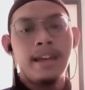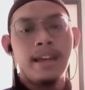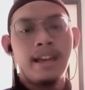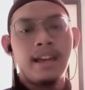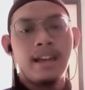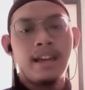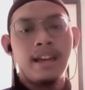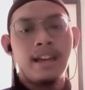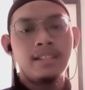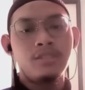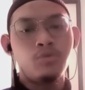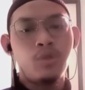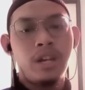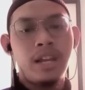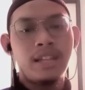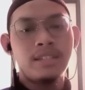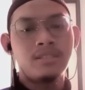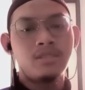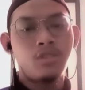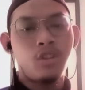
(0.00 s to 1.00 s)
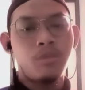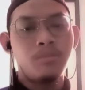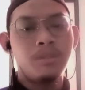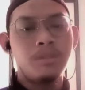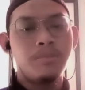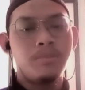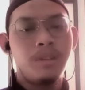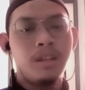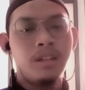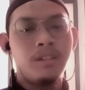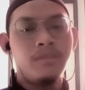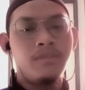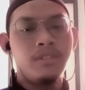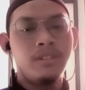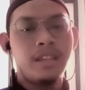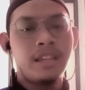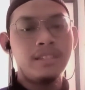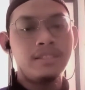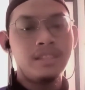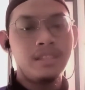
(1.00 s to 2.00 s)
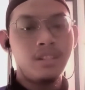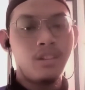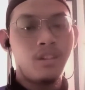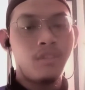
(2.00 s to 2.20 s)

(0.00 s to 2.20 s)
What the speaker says: as well as stop the advertising